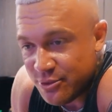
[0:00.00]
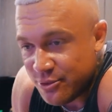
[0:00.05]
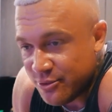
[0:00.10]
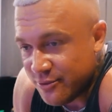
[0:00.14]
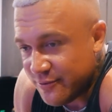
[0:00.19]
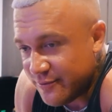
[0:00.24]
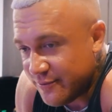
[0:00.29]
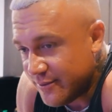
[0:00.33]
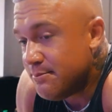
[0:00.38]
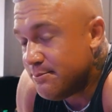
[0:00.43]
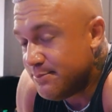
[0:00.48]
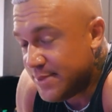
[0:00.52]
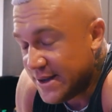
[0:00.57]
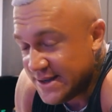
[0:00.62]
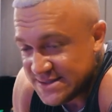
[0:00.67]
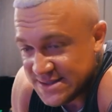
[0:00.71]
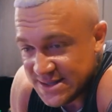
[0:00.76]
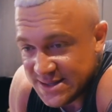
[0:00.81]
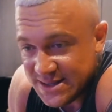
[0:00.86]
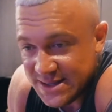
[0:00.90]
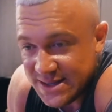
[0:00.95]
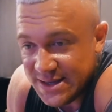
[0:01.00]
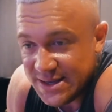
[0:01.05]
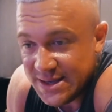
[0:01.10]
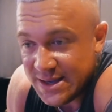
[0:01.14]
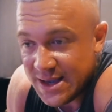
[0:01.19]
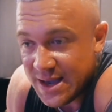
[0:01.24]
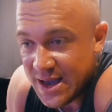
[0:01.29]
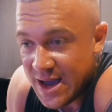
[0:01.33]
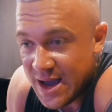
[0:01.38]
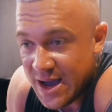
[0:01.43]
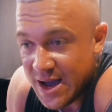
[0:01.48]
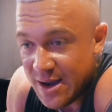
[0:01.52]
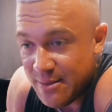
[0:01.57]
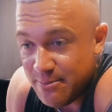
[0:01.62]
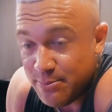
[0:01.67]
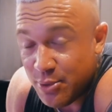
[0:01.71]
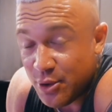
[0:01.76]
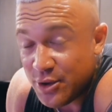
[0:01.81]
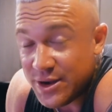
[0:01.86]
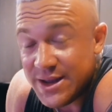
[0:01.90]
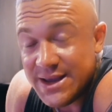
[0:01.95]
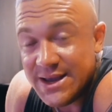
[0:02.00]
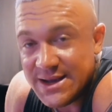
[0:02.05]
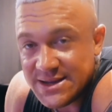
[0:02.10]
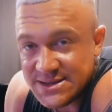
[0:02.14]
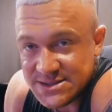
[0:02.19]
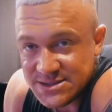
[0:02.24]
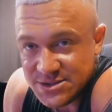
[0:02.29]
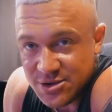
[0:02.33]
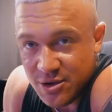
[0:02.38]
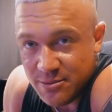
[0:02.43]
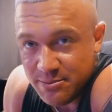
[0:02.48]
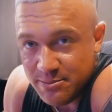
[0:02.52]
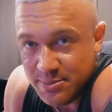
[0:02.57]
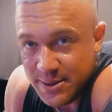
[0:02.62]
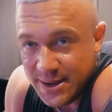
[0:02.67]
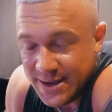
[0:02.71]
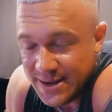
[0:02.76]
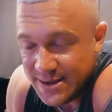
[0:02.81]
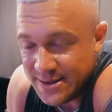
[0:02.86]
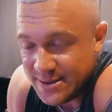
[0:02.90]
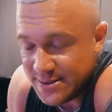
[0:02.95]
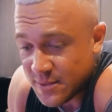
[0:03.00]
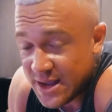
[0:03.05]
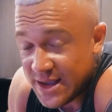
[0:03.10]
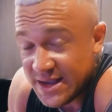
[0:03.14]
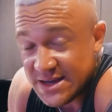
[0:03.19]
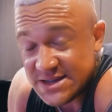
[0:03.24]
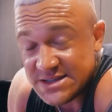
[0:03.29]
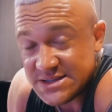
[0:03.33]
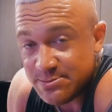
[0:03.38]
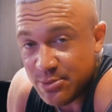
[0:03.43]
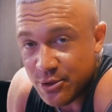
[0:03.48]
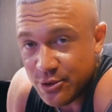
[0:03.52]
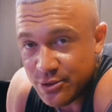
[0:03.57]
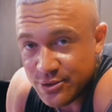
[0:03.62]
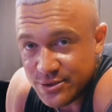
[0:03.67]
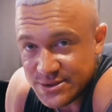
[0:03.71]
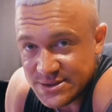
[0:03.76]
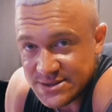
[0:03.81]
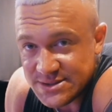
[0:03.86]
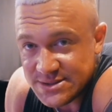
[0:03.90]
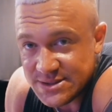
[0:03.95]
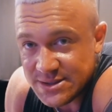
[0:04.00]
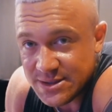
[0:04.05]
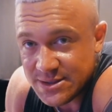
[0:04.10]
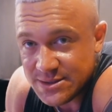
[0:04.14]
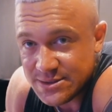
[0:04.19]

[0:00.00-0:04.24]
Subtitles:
move. Basically, our body has not been exposed